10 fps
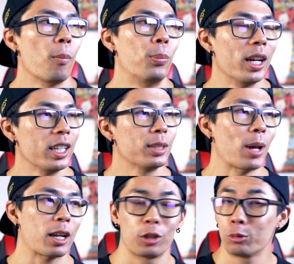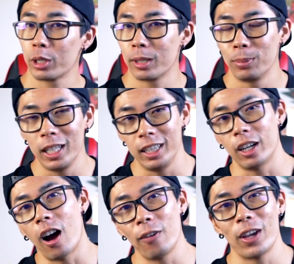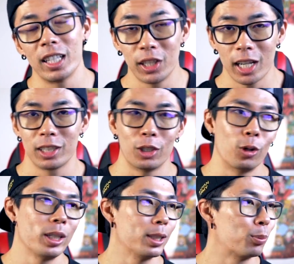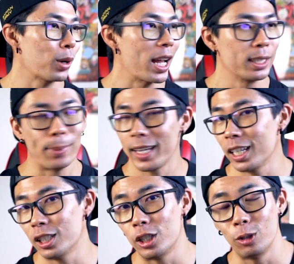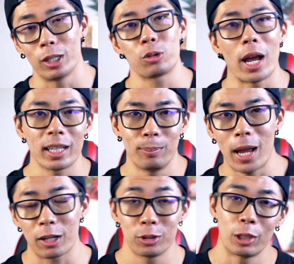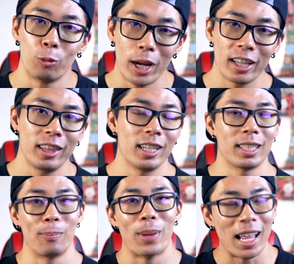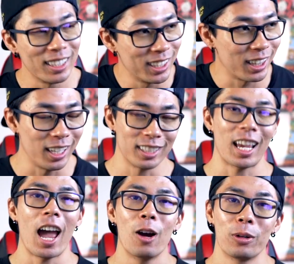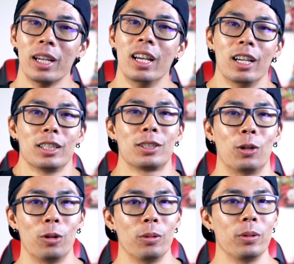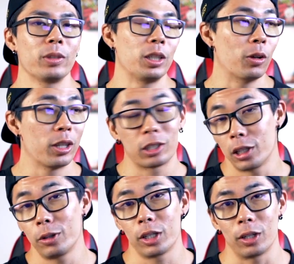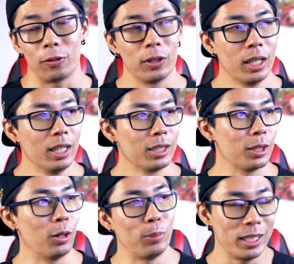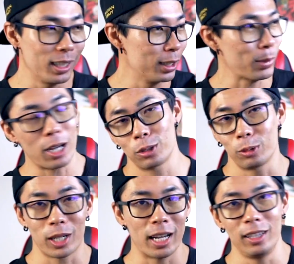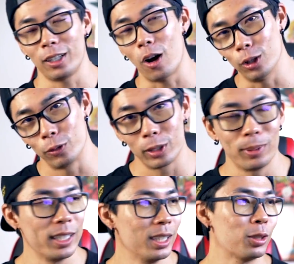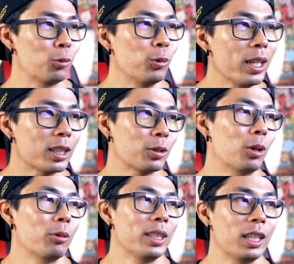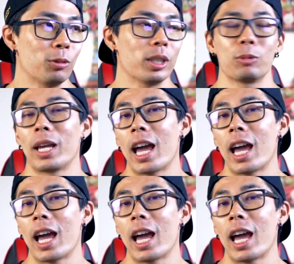But his macros were completely off. As you guys know, he's brand spanking new to tracking macros and weighing things and balancing things out. So, you know, there's a learning curve. So basically his macros were kind of like all over the place this week. So what we did was we